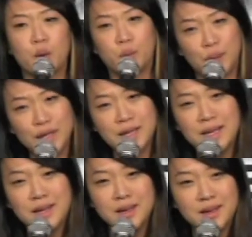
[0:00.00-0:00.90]

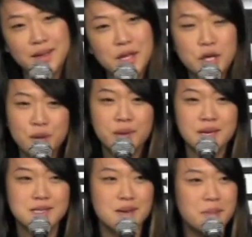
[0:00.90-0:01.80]
Really? You know what
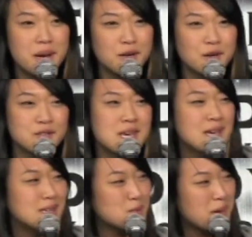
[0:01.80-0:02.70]
gets on my nerves?
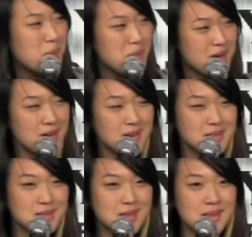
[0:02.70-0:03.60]
Is when
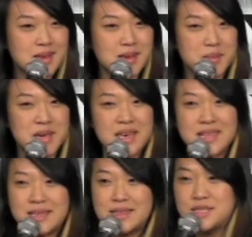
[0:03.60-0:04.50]
Americans claim
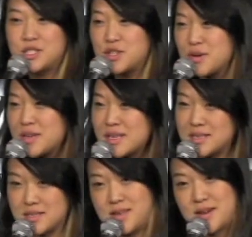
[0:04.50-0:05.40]
that this joke
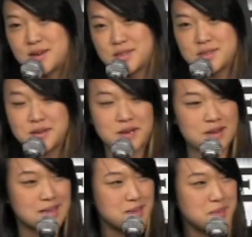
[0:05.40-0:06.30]
is theirs. All
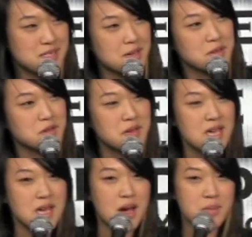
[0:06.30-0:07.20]
right, let me tell you.
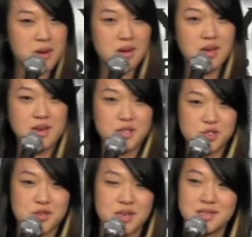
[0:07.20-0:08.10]
American
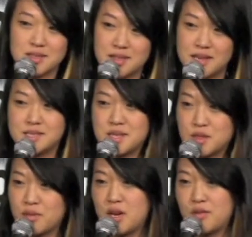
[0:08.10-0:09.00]
history is less than
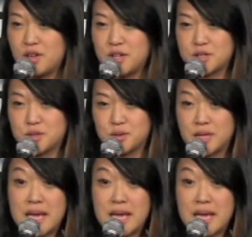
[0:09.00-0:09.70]
300 years old.